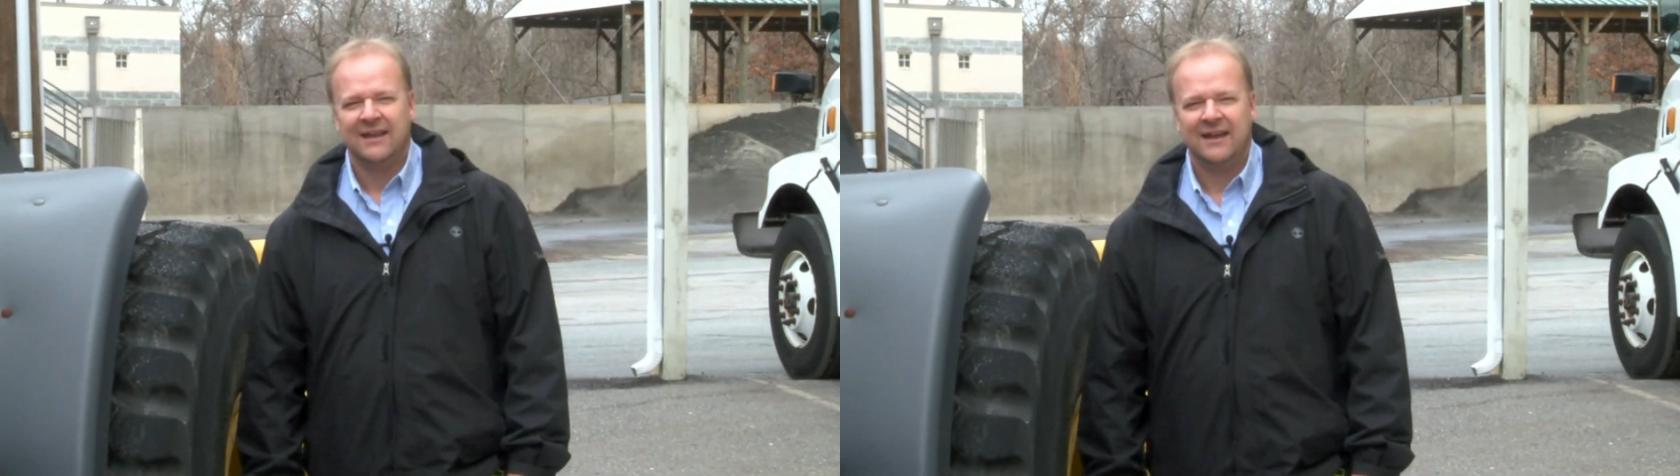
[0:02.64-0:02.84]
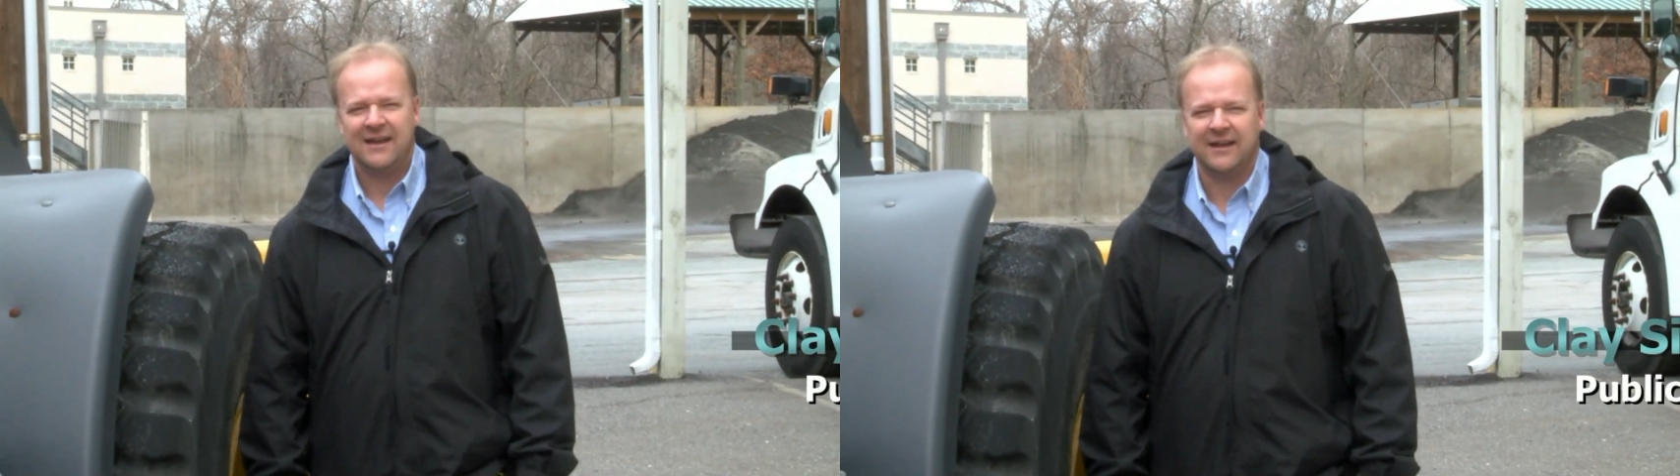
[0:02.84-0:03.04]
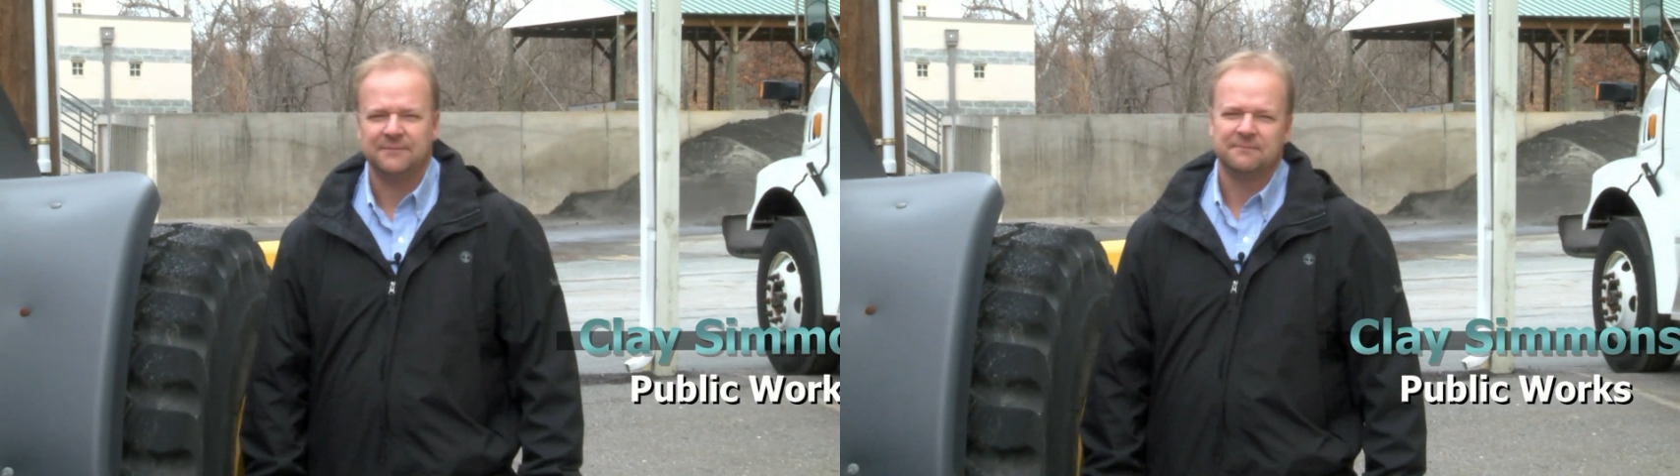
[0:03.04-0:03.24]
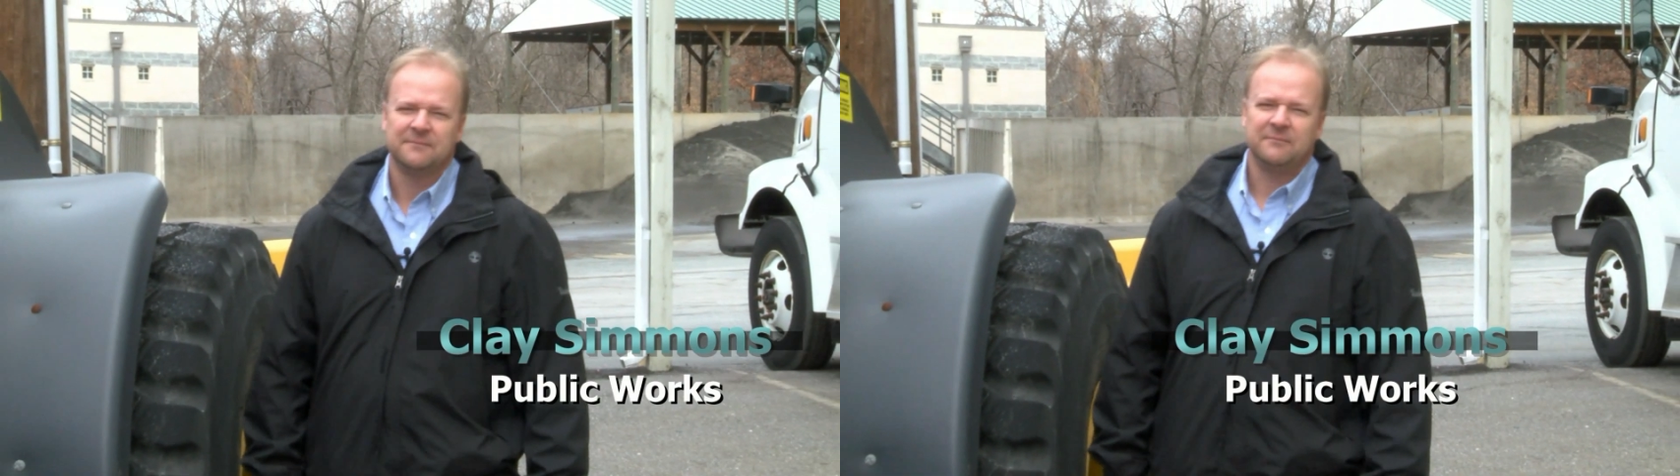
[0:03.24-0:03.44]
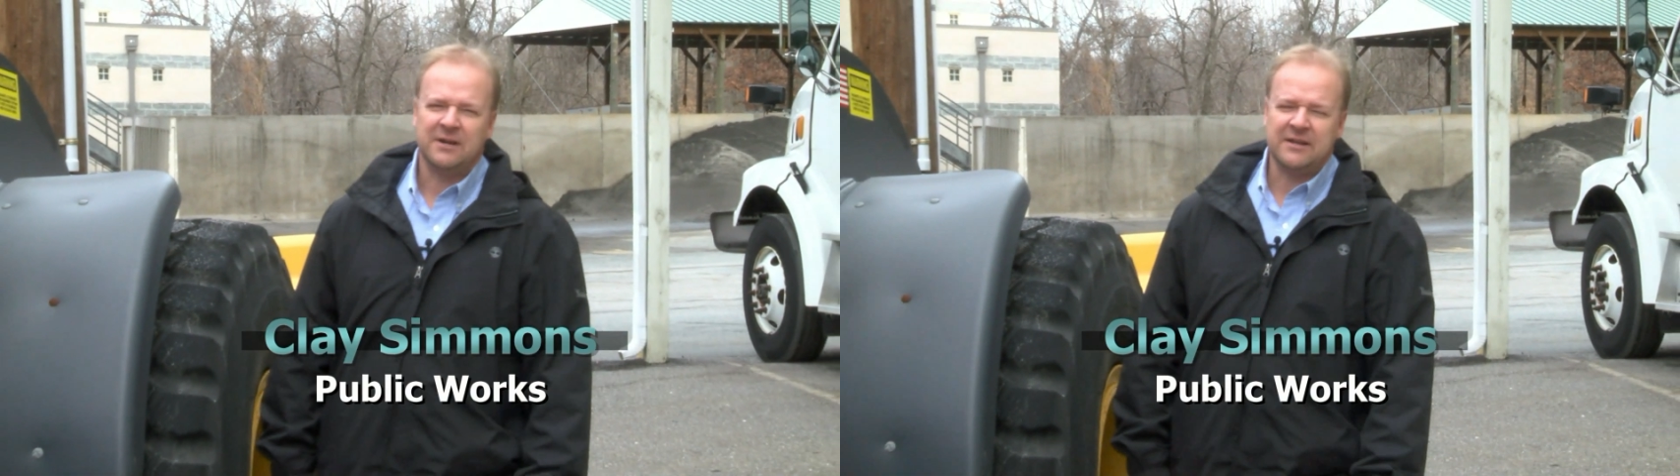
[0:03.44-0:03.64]
Hi,
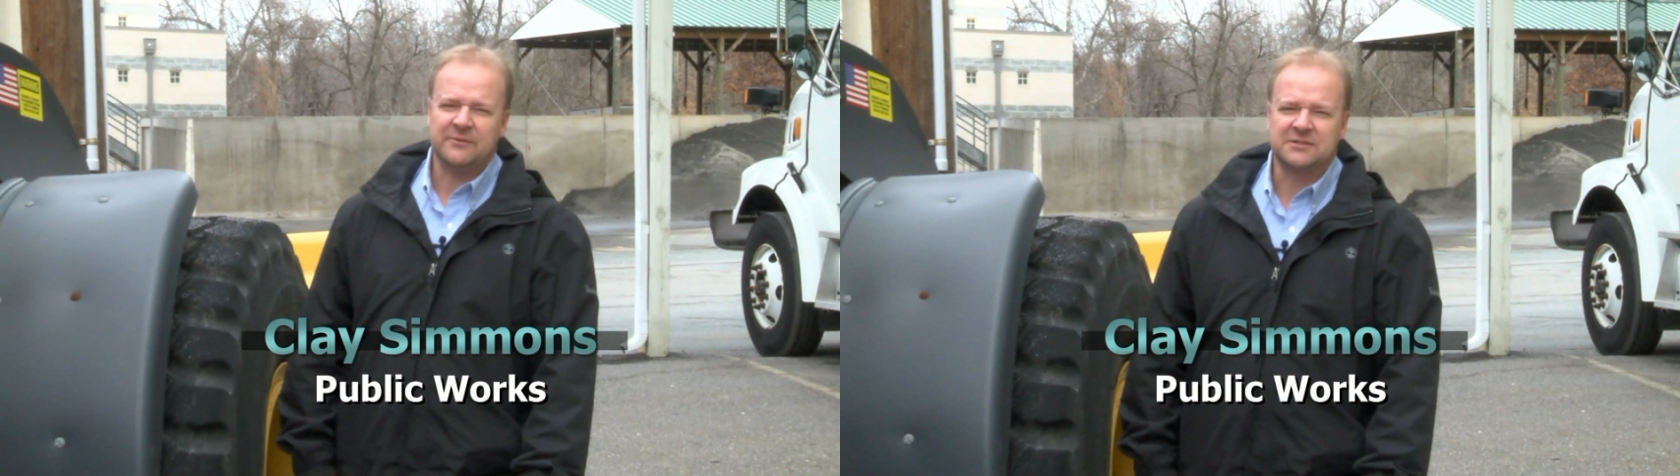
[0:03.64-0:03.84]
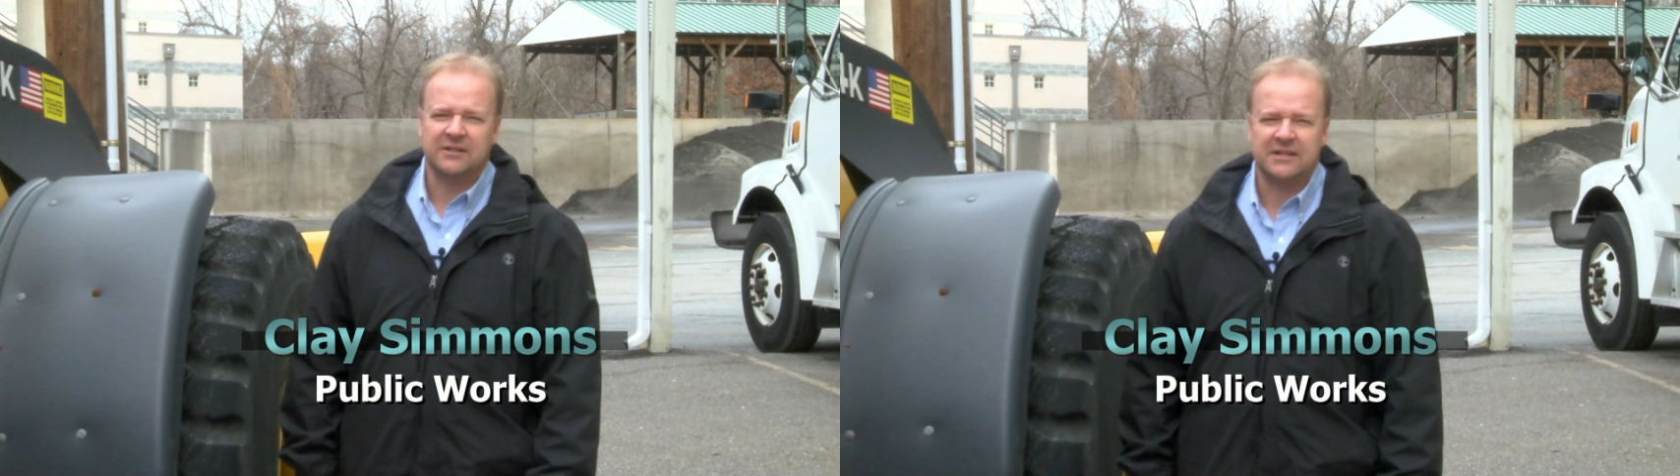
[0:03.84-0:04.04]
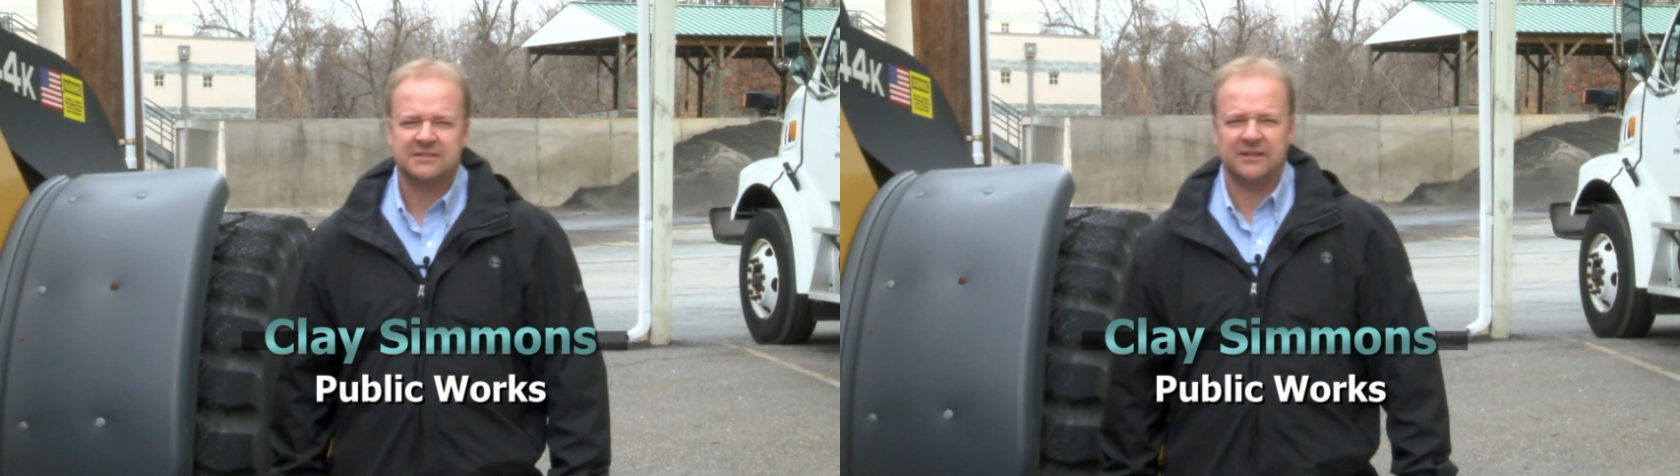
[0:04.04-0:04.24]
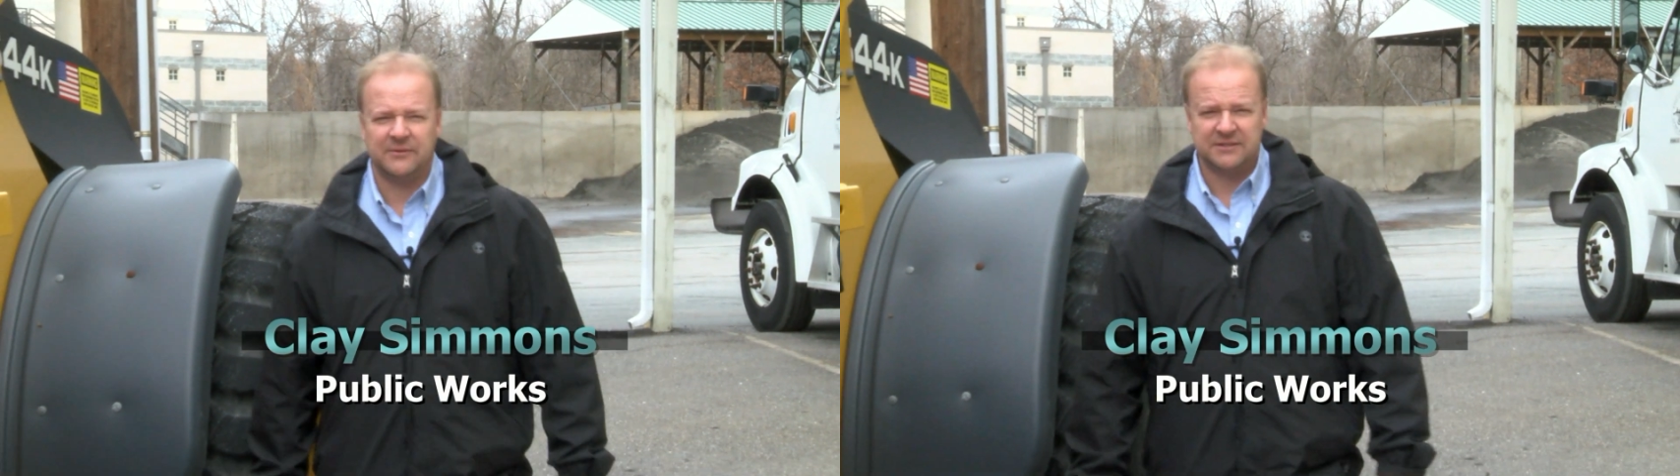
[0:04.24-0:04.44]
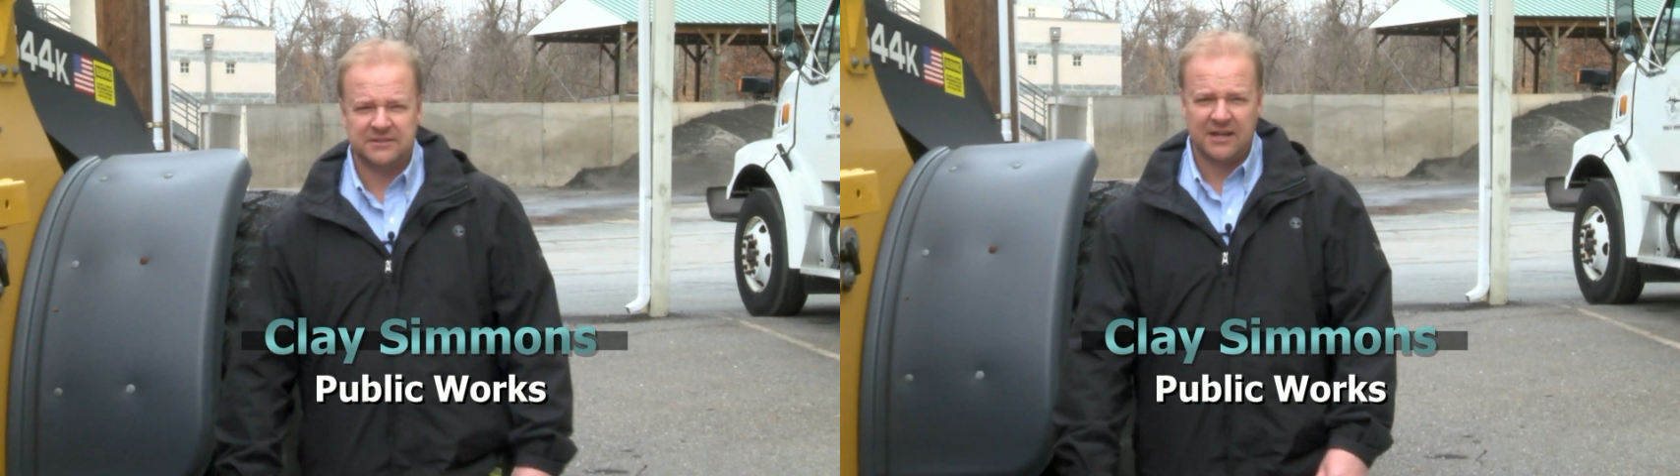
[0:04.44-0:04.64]
my name is Clay
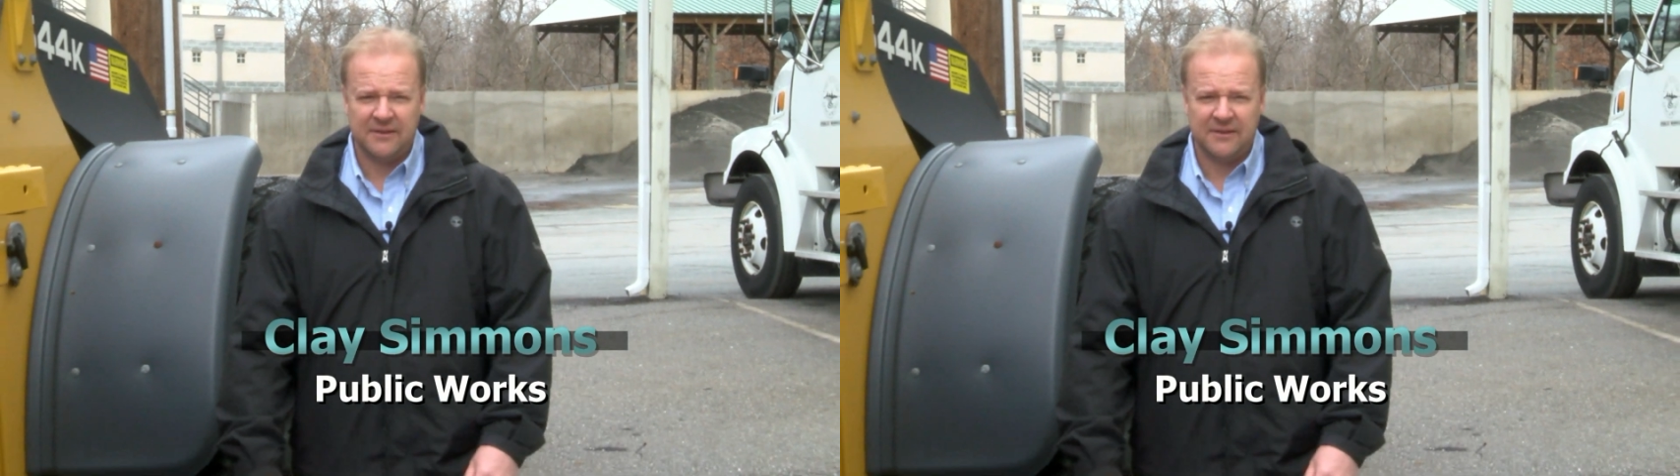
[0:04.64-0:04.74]
Simmons.